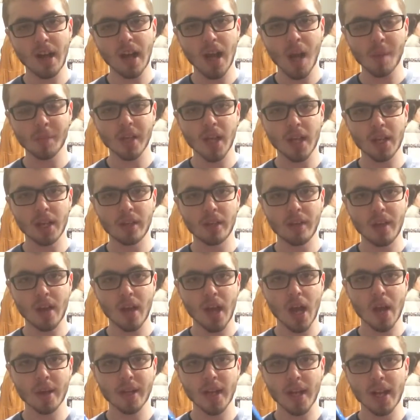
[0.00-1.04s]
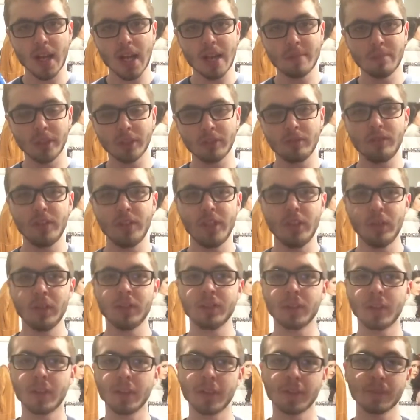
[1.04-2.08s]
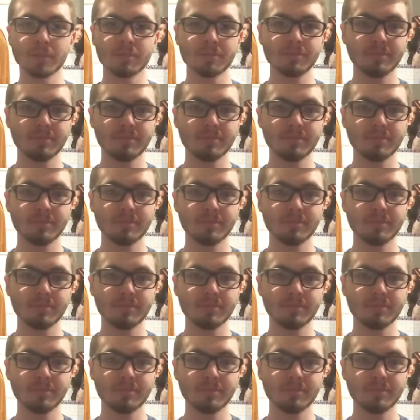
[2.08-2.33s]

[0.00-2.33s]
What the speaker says: I kind of have mixed feelings on.